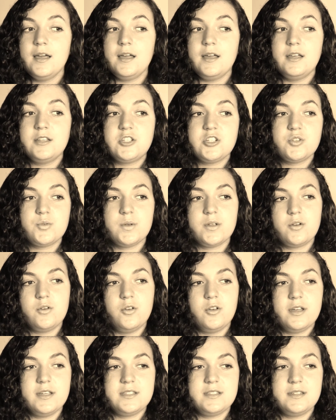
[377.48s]
It's just really
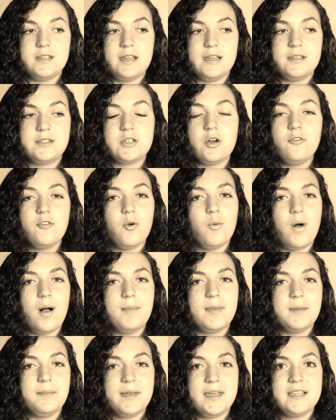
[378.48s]
cool because it's
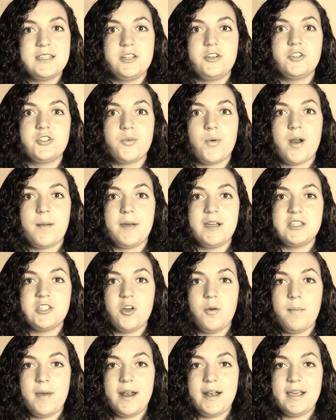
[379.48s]
overwhelming because you're surrounded by so
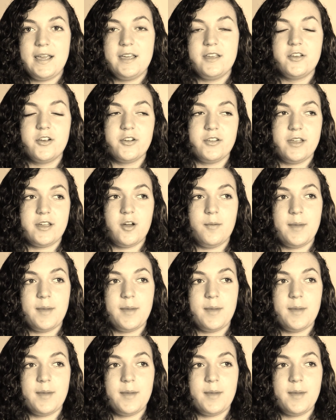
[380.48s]
many and you're like,